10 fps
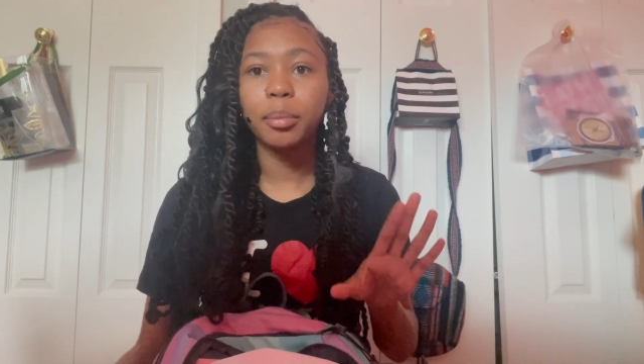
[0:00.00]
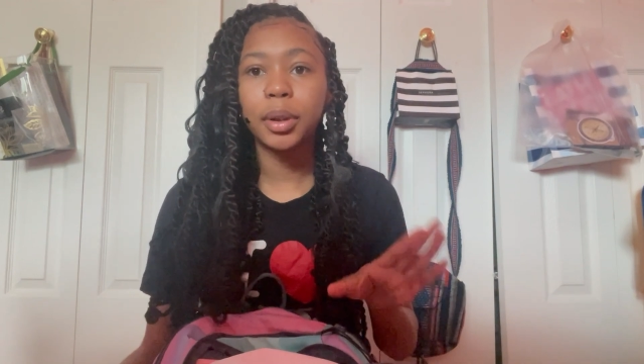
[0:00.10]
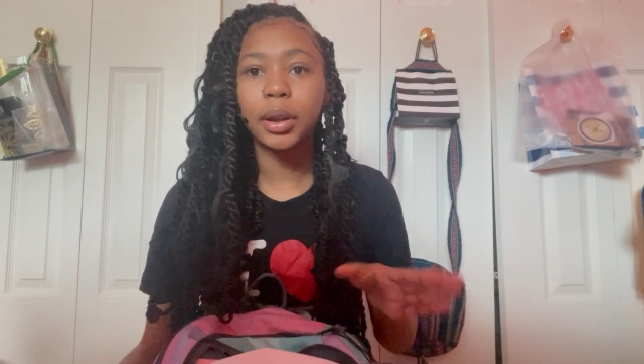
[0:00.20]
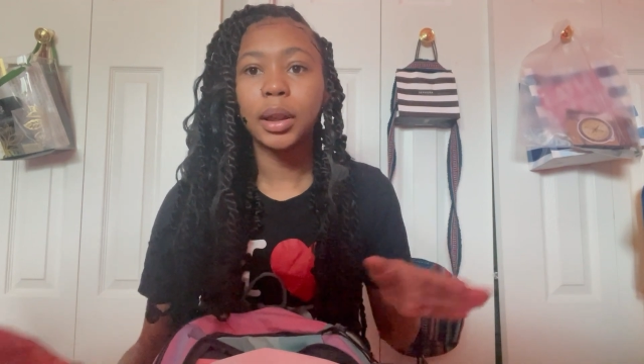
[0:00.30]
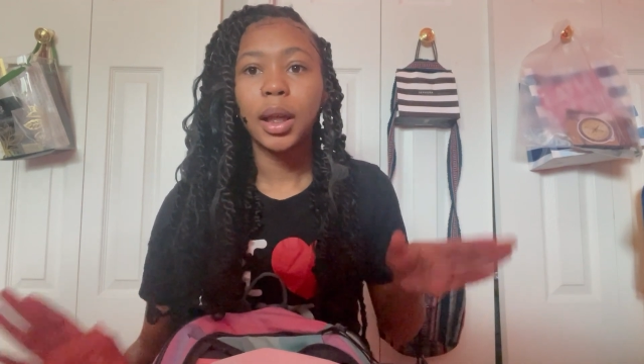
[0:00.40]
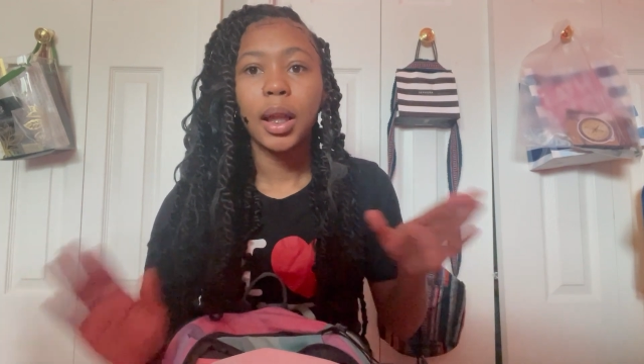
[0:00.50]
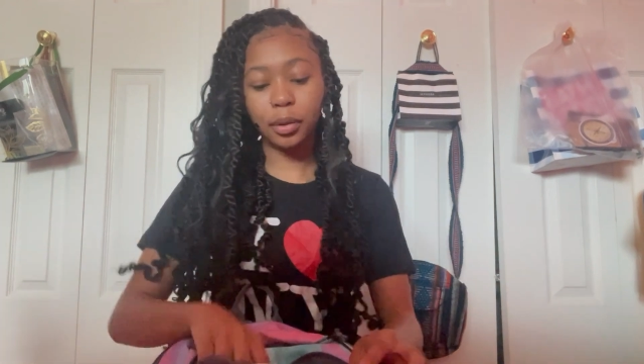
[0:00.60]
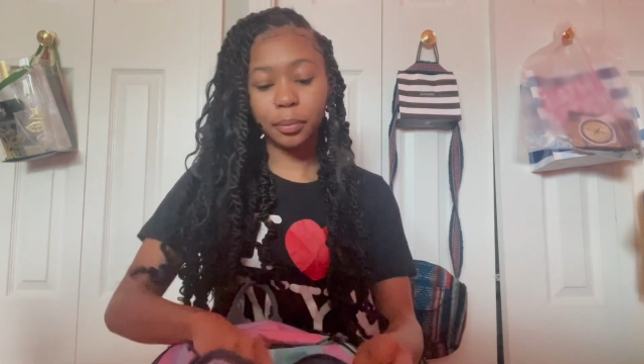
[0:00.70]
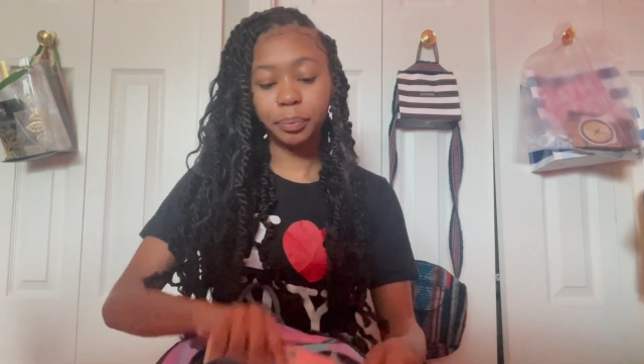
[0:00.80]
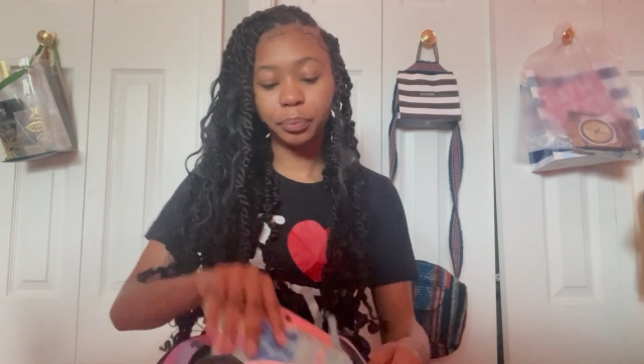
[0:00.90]
but
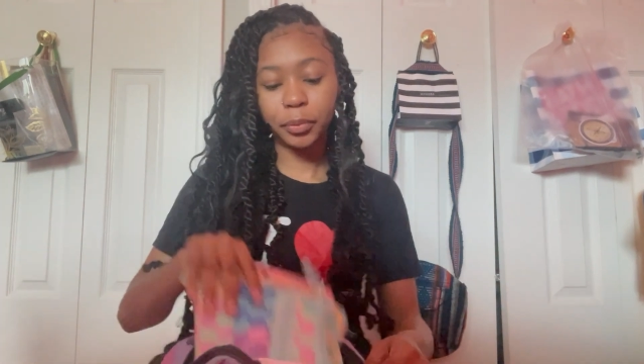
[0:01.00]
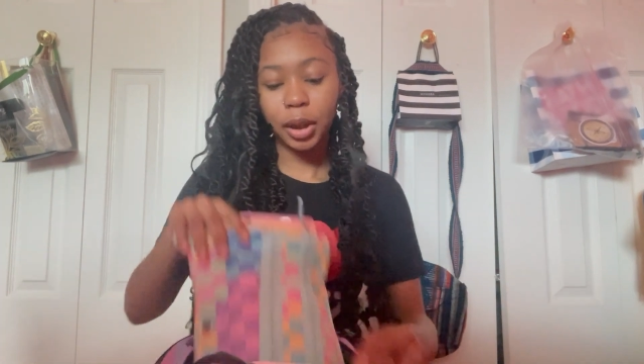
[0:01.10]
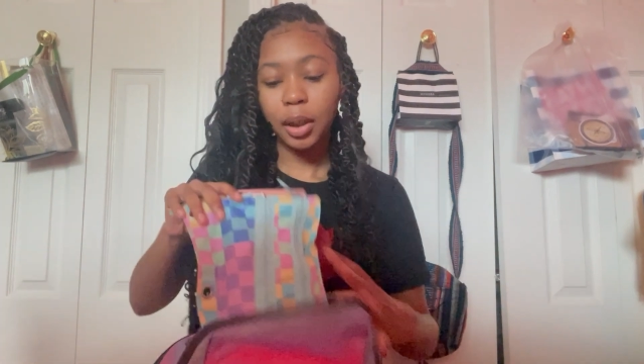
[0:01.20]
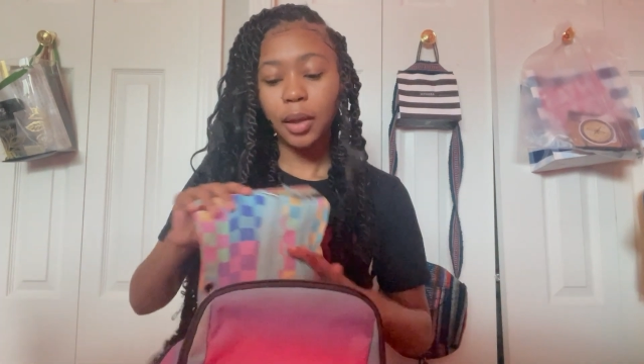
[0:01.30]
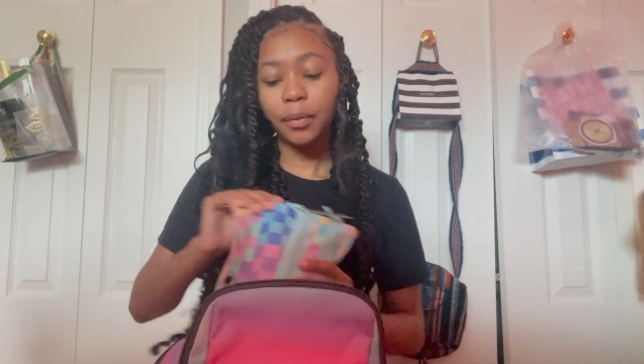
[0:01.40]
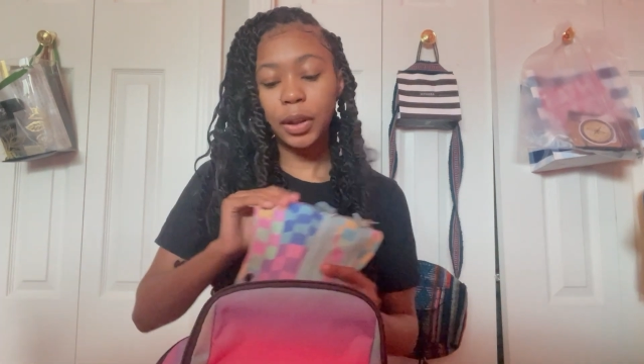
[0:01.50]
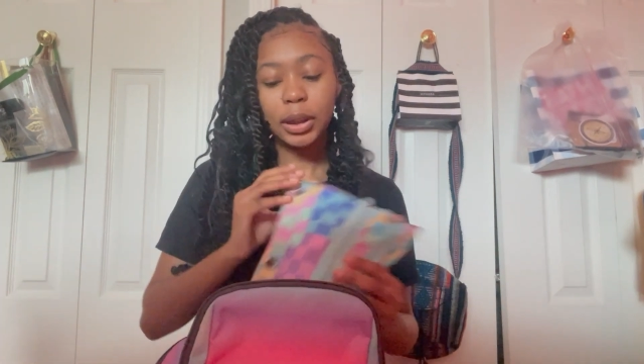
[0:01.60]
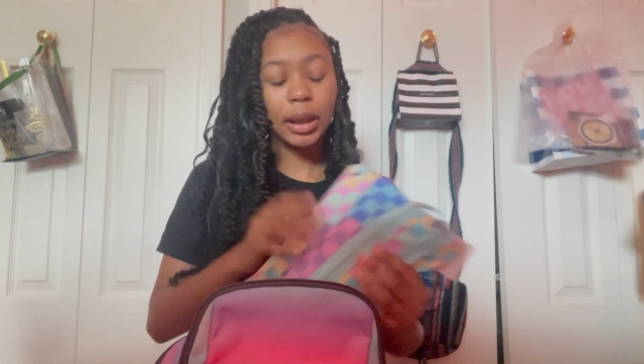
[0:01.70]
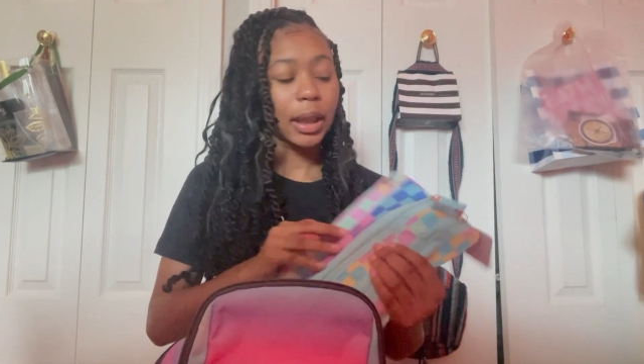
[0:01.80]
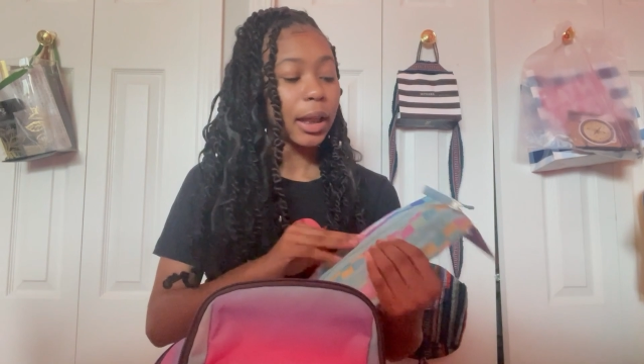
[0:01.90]

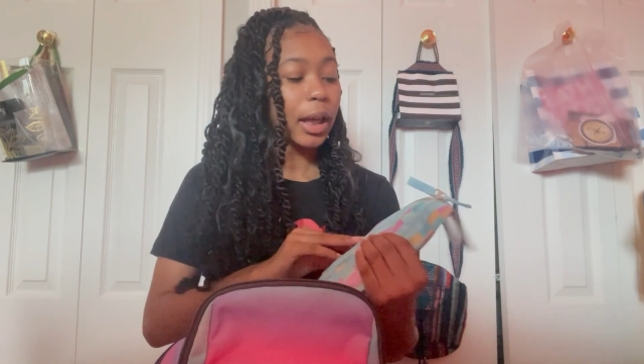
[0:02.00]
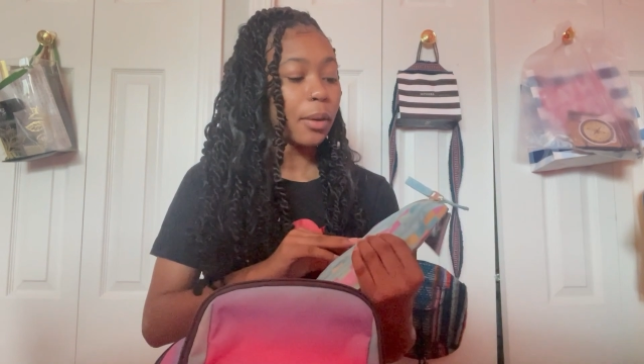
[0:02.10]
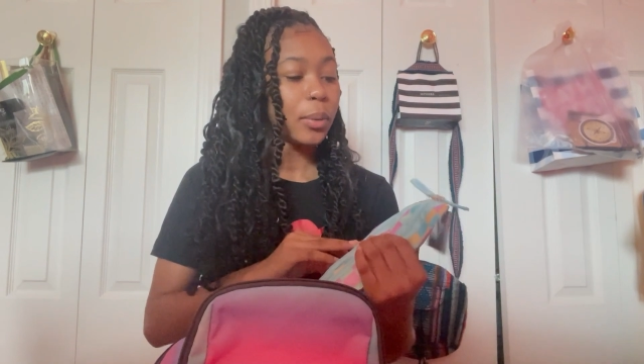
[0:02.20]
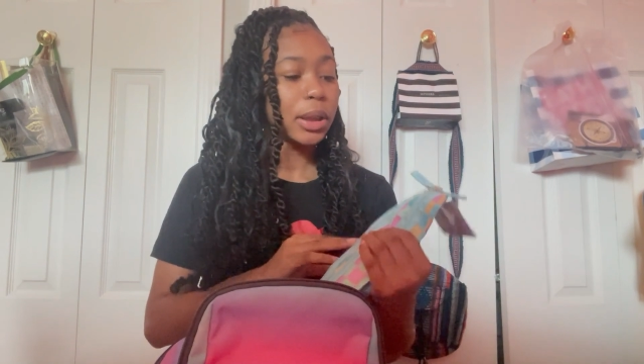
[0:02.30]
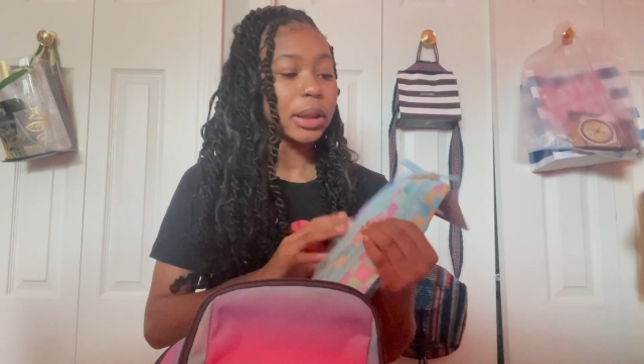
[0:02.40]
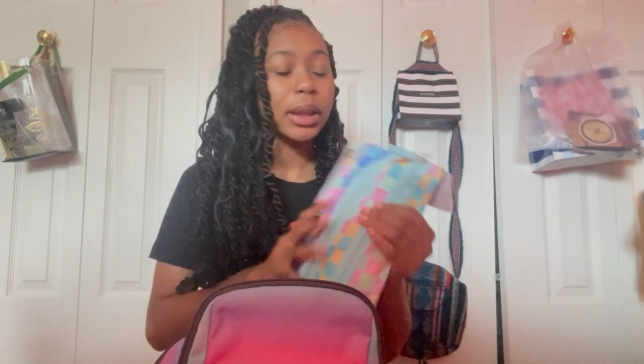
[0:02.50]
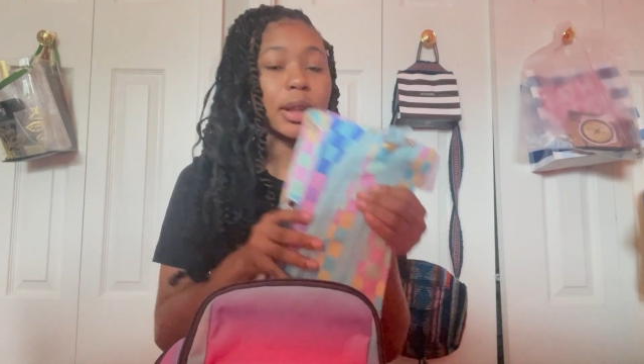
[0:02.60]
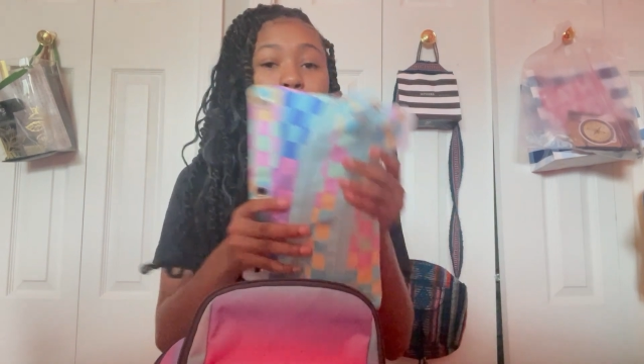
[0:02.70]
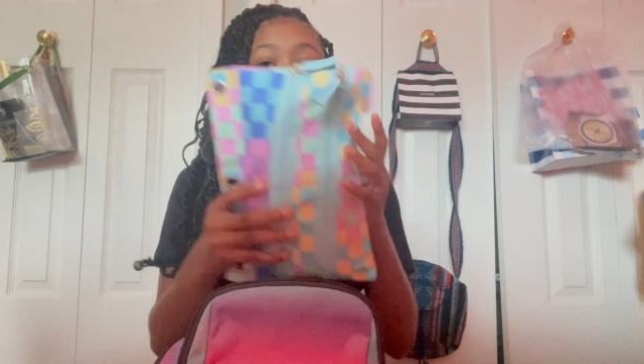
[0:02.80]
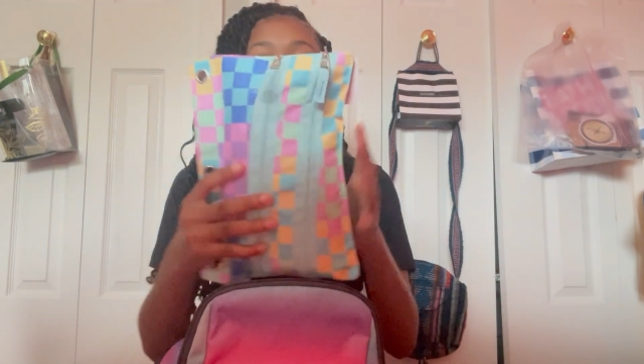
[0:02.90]
first thing I got was
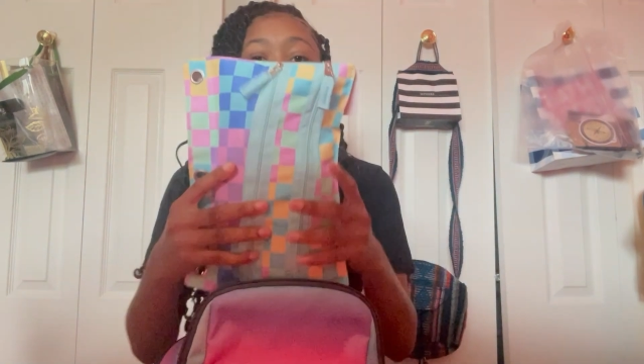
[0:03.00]
this pencil